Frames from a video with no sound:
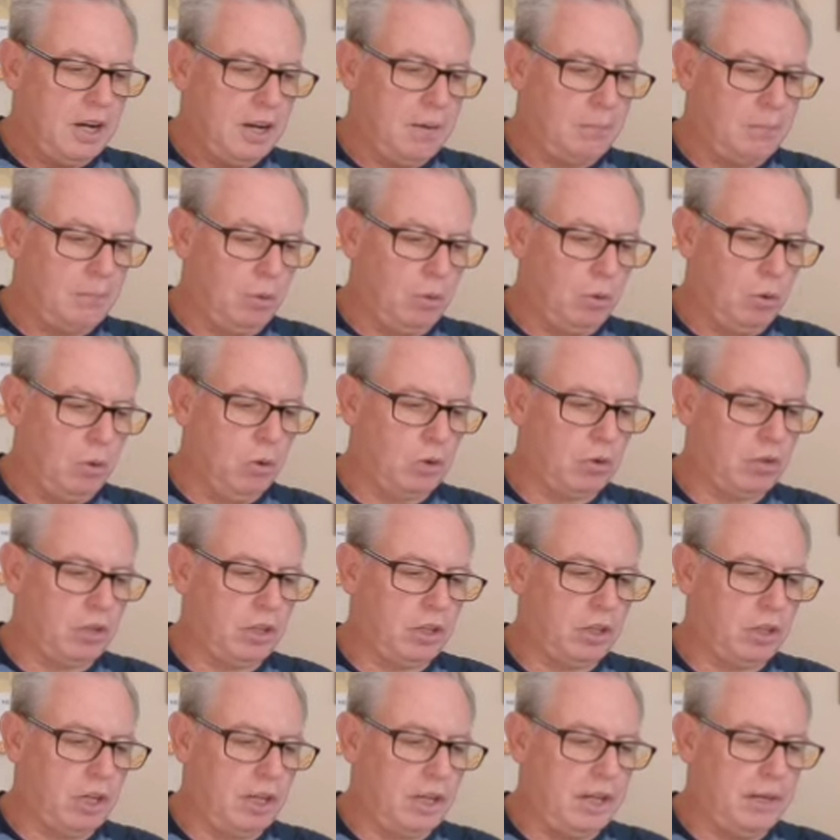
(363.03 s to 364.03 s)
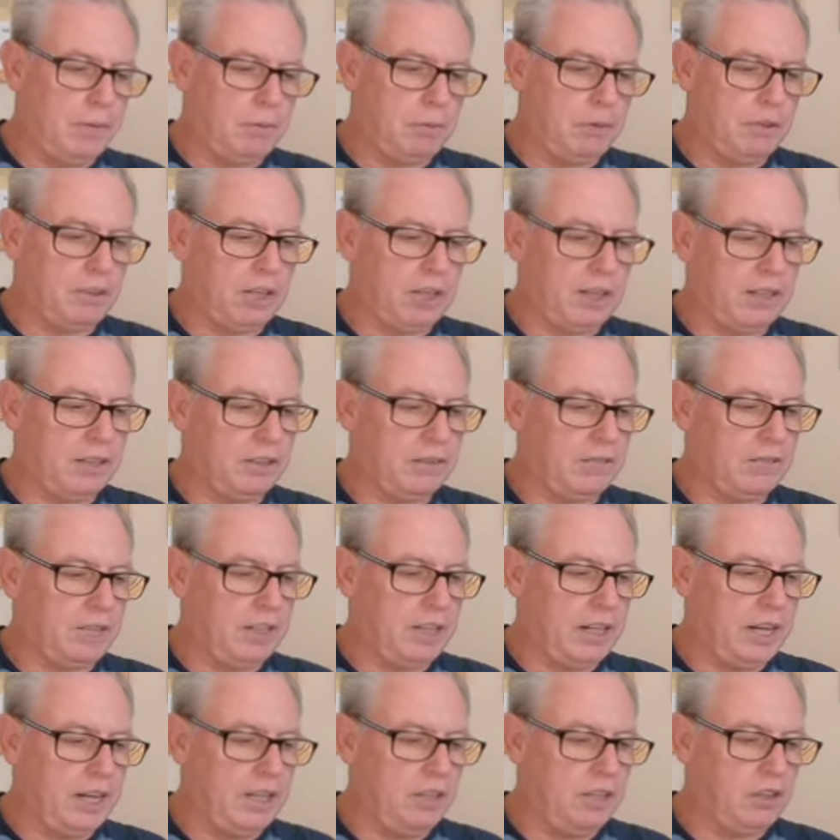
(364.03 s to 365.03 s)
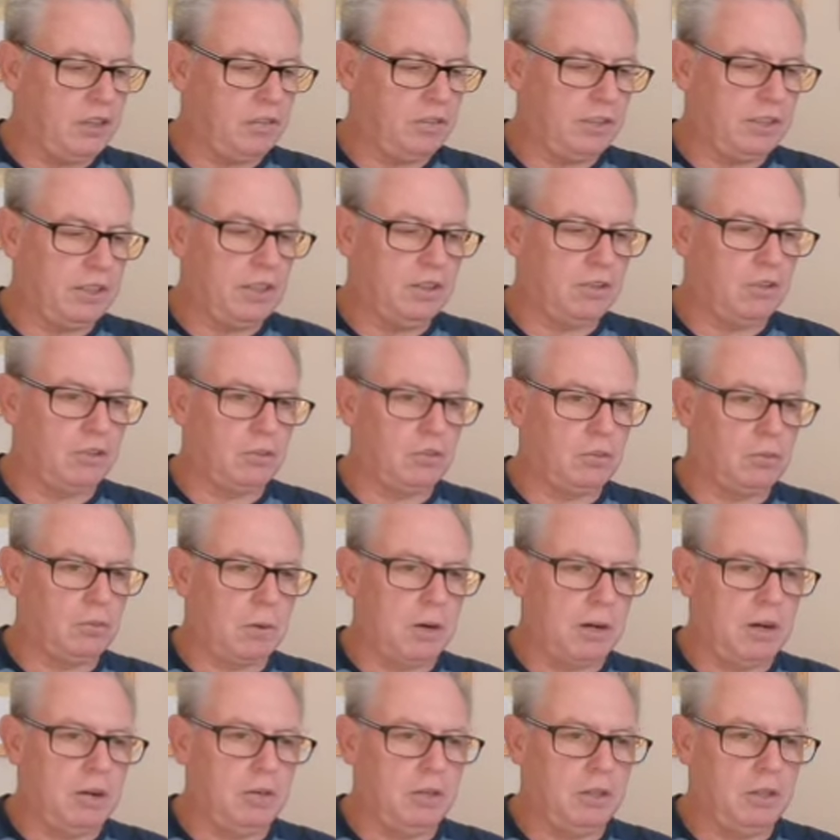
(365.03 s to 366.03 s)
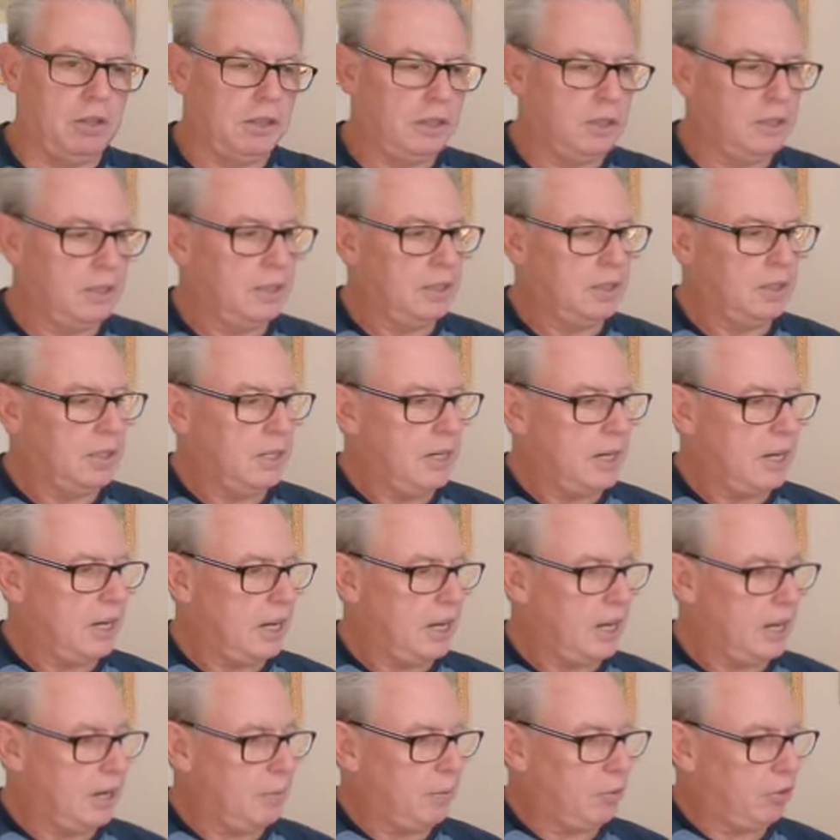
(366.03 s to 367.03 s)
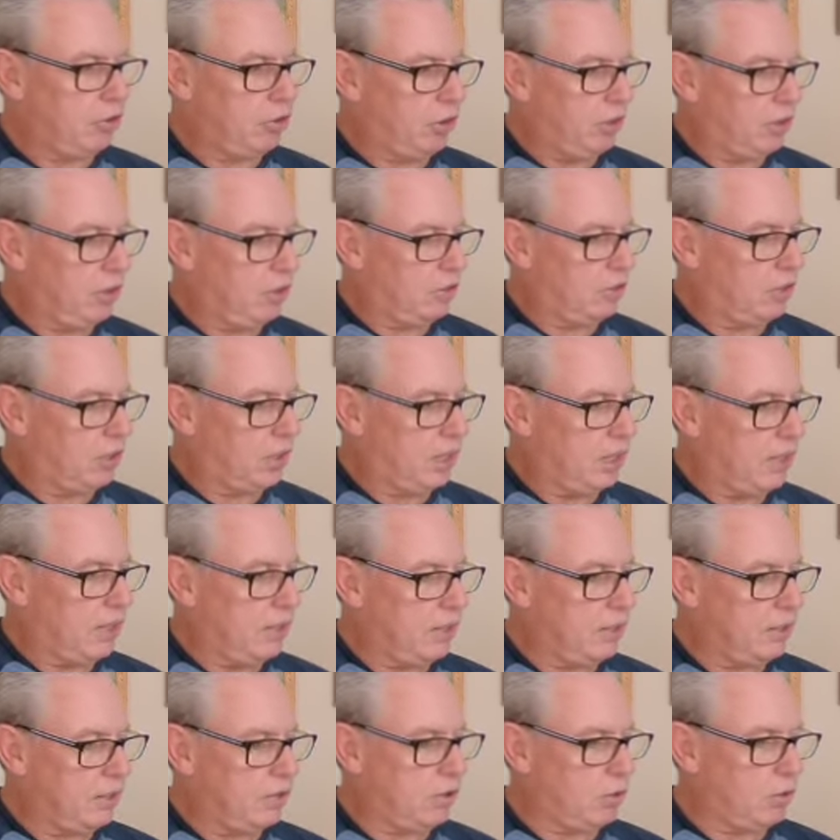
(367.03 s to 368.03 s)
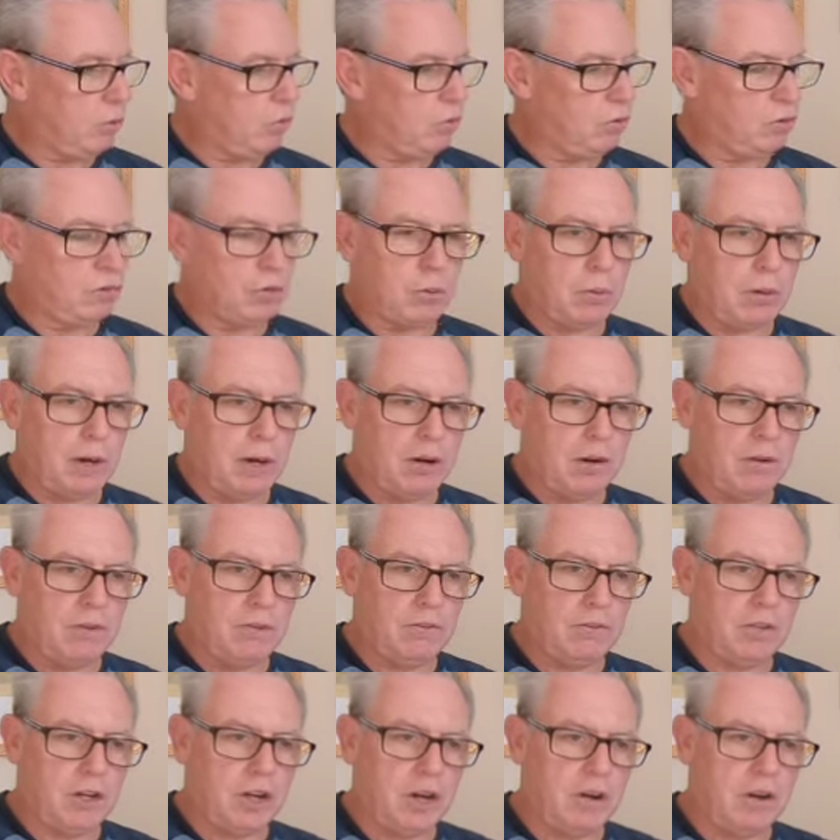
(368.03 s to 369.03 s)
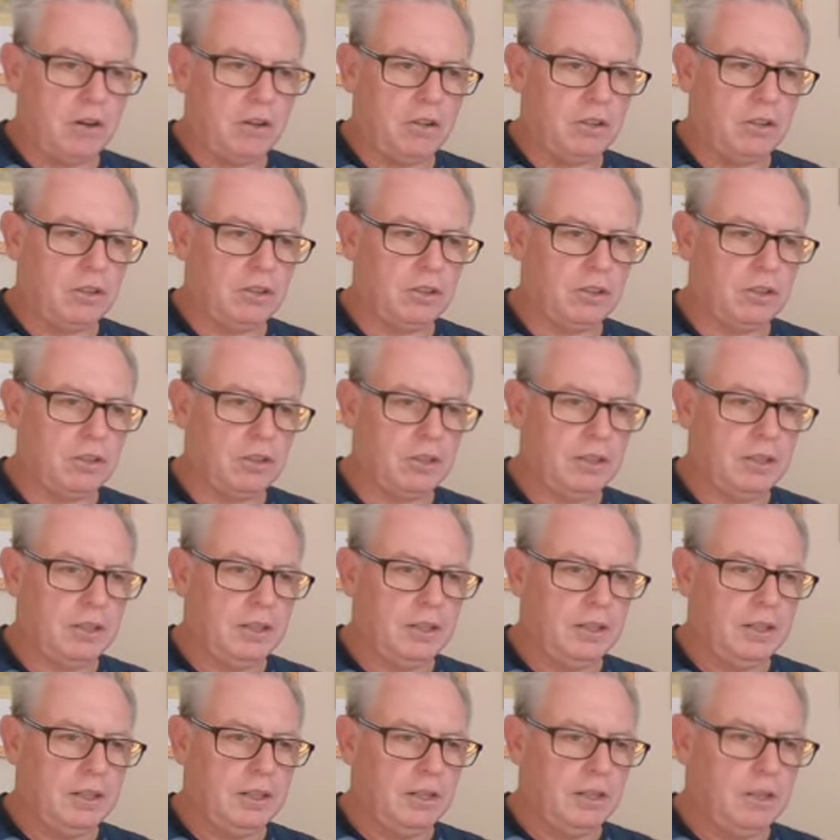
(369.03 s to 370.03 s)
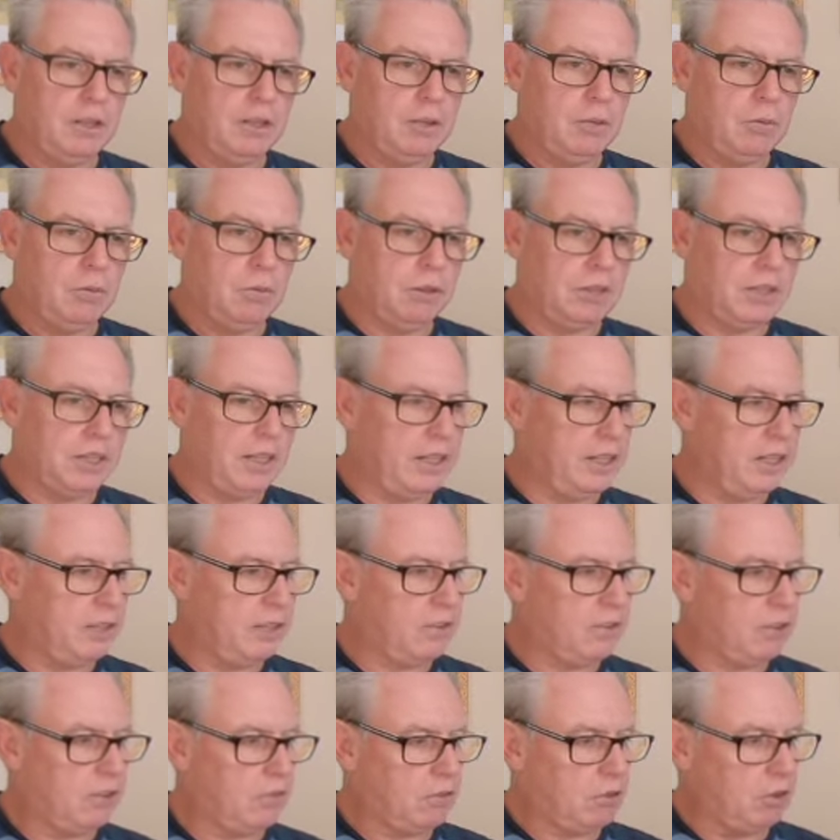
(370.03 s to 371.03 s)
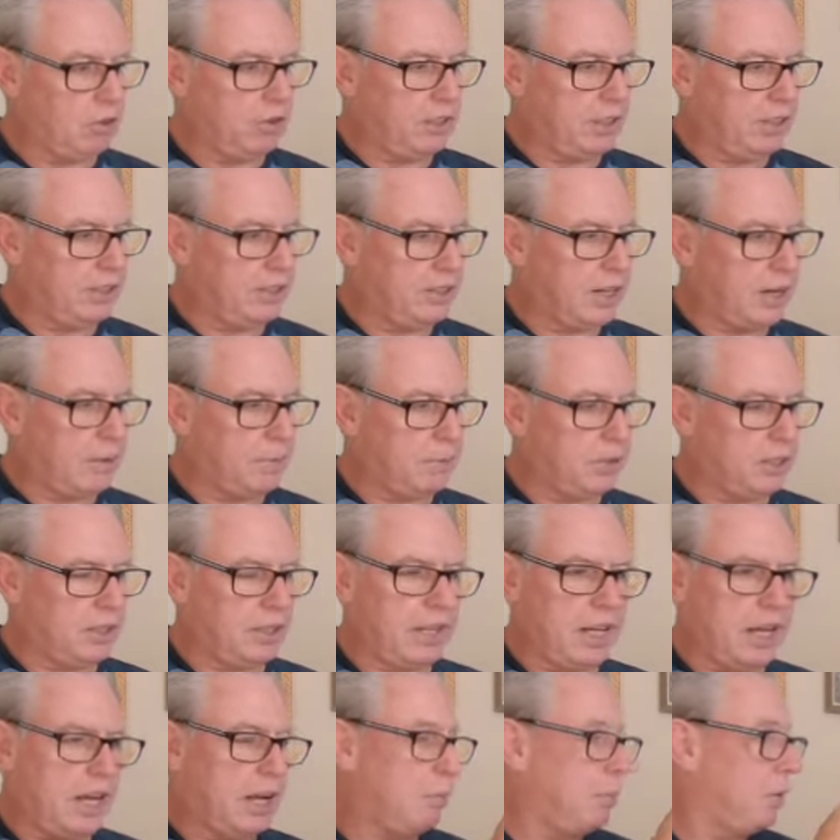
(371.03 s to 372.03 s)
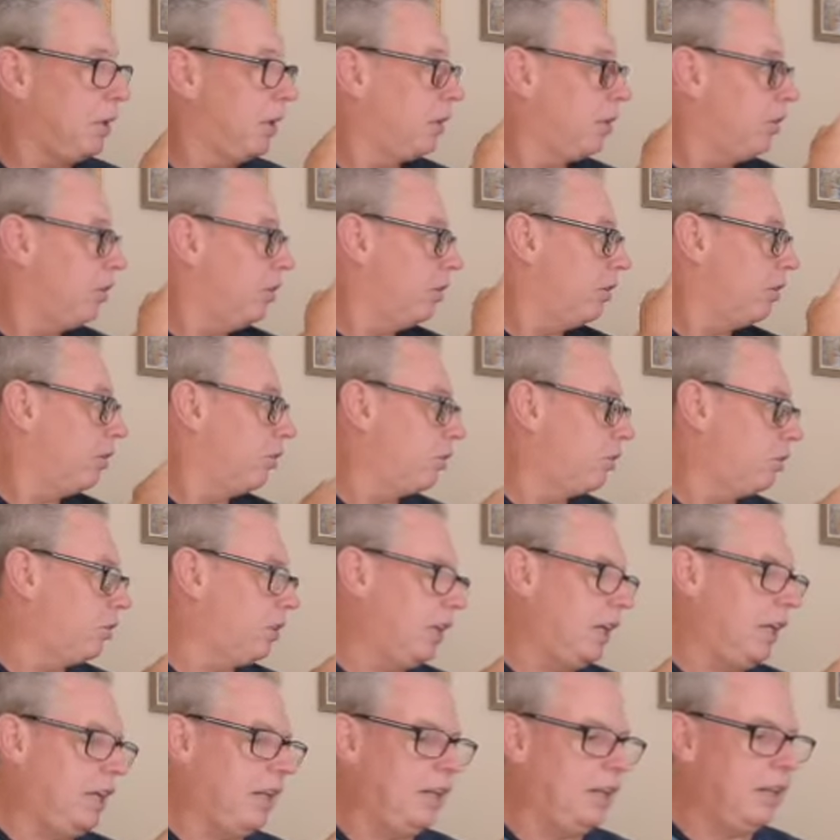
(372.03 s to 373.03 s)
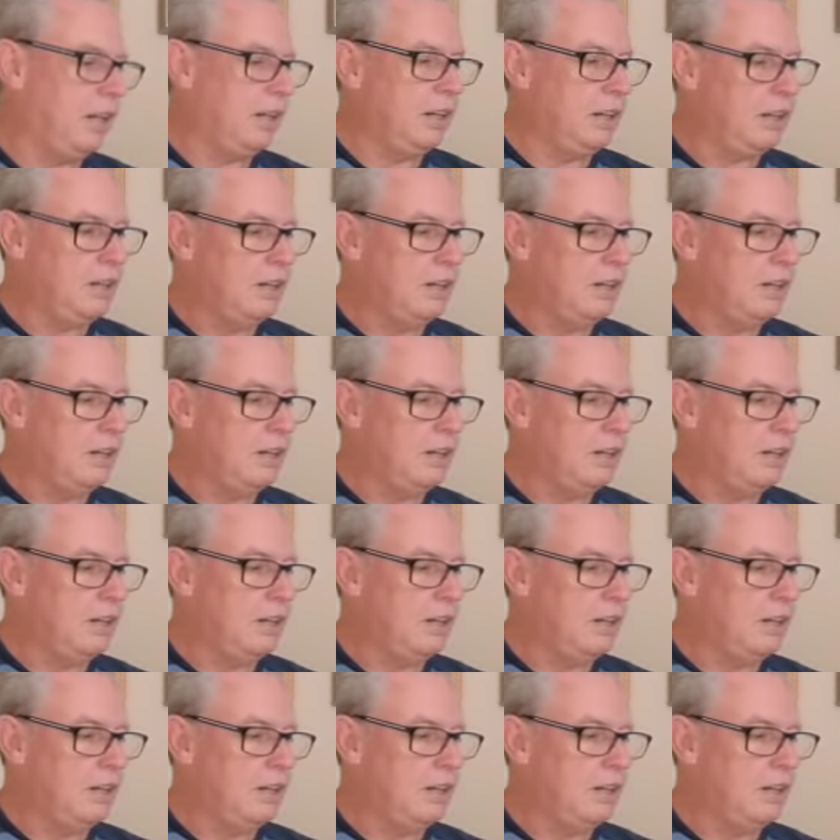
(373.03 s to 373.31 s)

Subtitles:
I bought a protective case for this as well. As you can see, it holds 12 cards within it. I've got the adapter there because the